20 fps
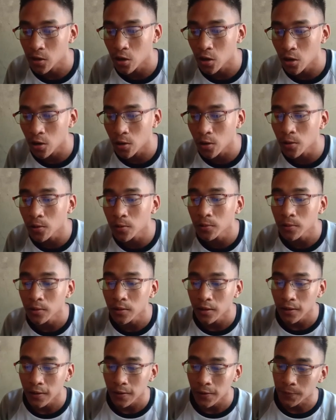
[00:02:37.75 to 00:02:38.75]

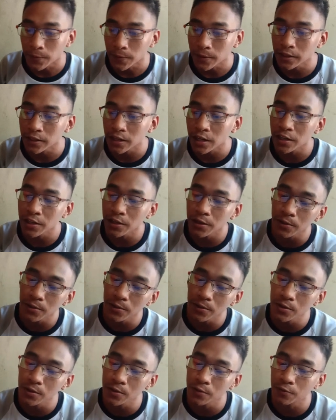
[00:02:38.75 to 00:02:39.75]
So we're
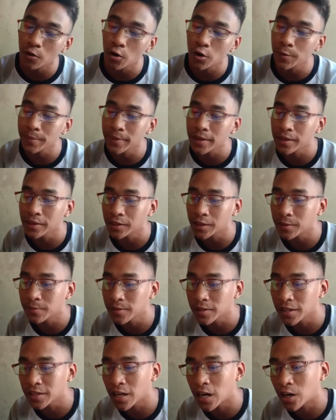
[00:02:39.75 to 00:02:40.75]
gonna use 4
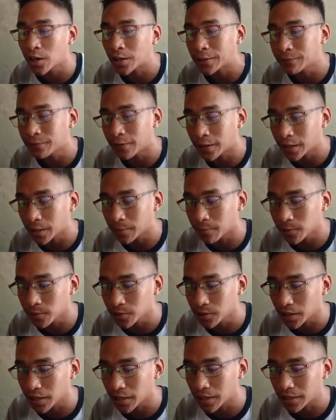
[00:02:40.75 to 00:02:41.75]
min terms in our
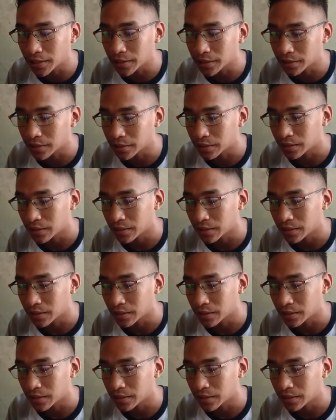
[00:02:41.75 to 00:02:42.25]
variable 3.